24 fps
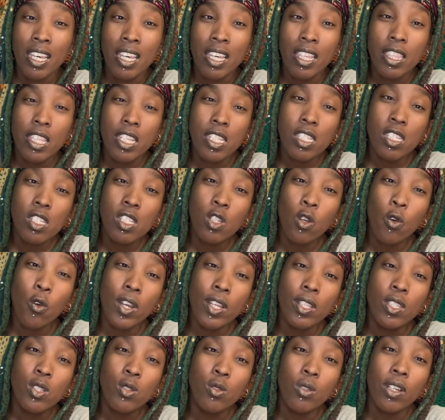This is
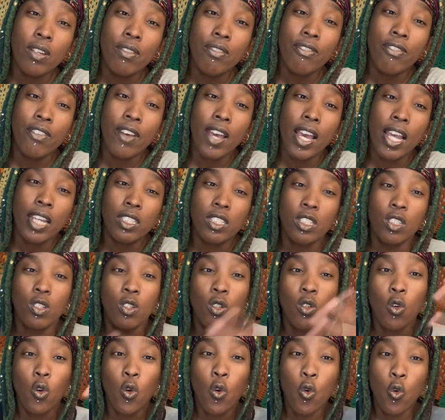going to affect
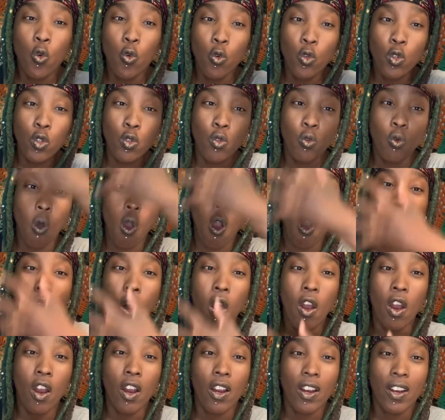who you
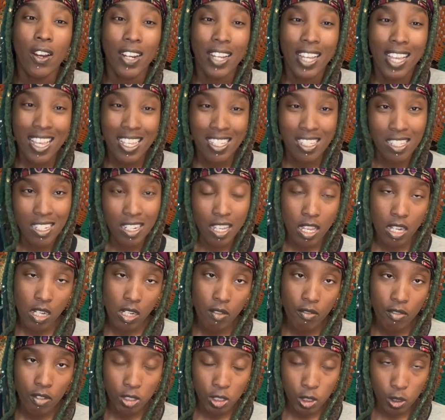are as an
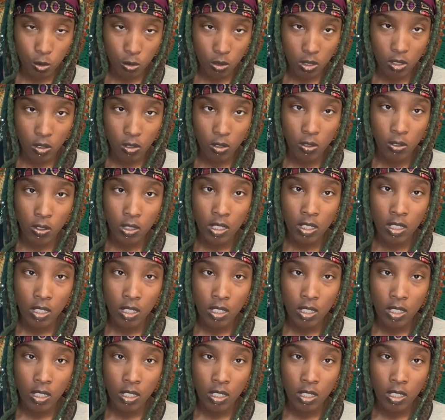individual.